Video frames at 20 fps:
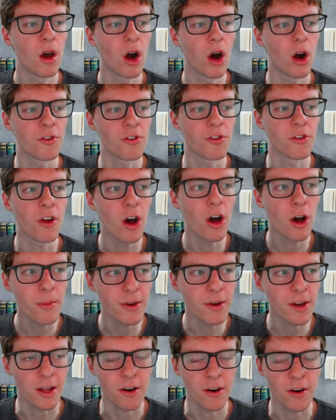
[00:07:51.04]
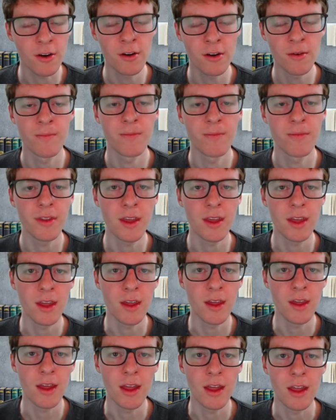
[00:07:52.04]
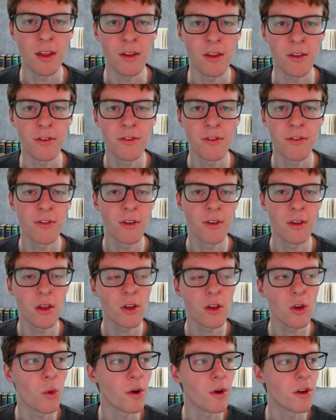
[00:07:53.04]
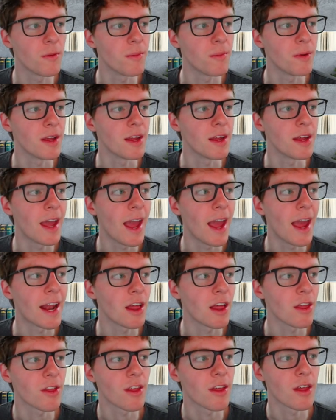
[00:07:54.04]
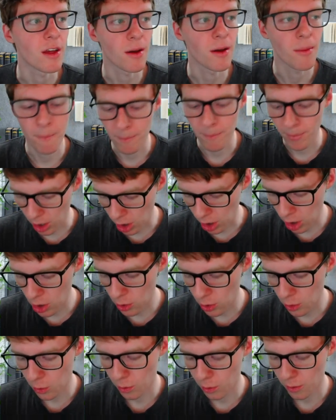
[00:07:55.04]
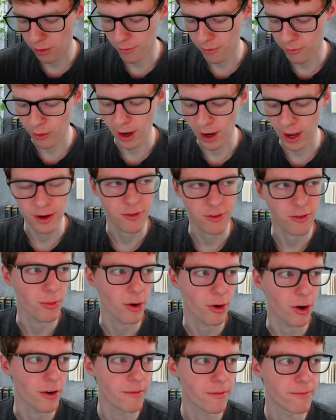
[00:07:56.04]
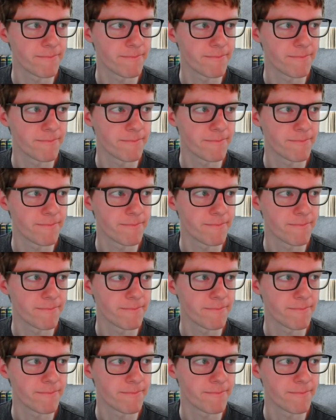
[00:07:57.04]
Our denominator is going to be anything below the fraction bar.